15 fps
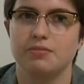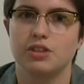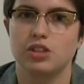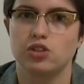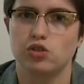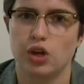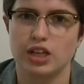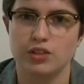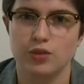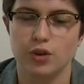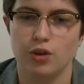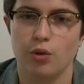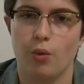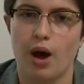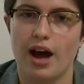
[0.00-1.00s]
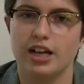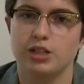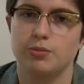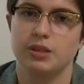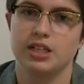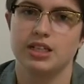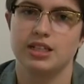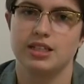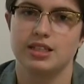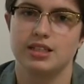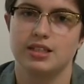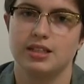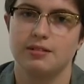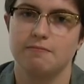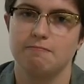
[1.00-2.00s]
stressful to watch,
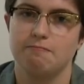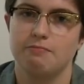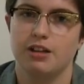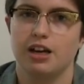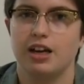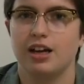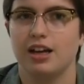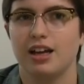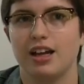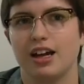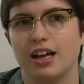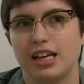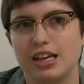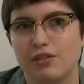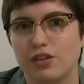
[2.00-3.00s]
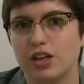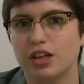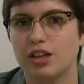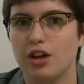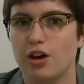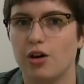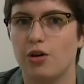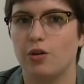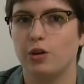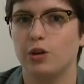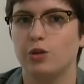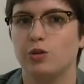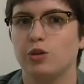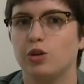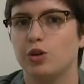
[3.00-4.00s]
because even though
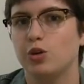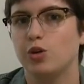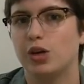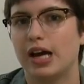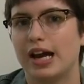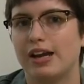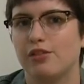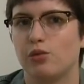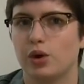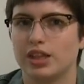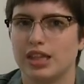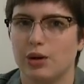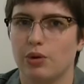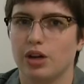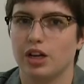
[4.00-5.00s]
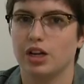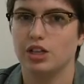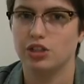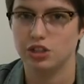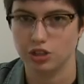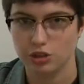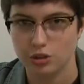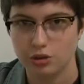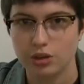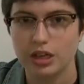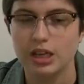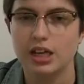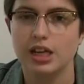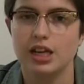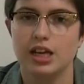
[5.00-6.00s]
you knew kind of what they were gonna do,
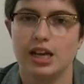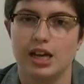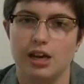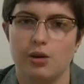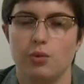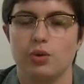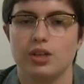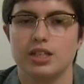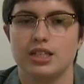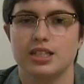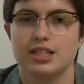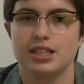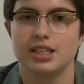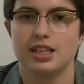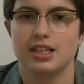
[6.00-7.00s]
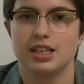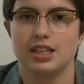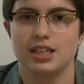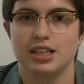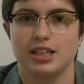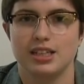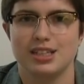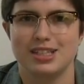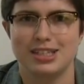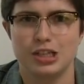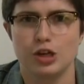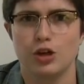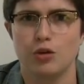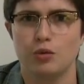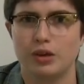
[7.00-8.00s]
it was
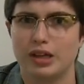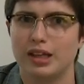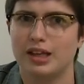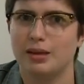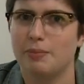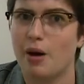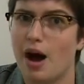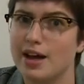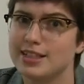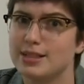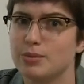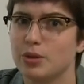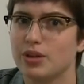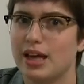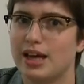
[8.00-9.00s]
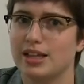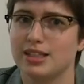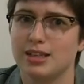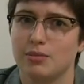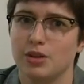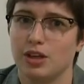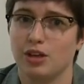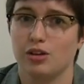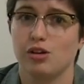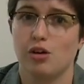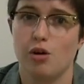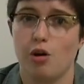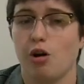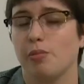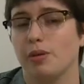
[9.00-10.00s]
still really possible that something could go
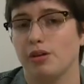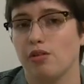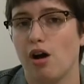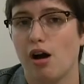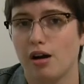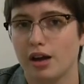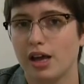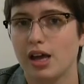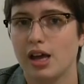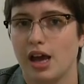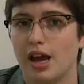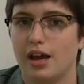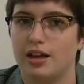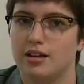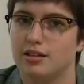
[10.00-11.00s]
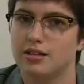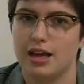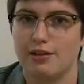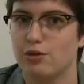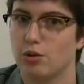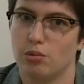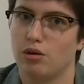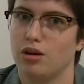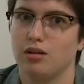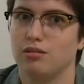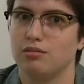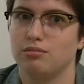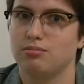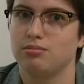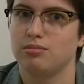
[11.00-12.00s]
horribly wrong and
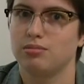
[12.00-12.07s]
everyone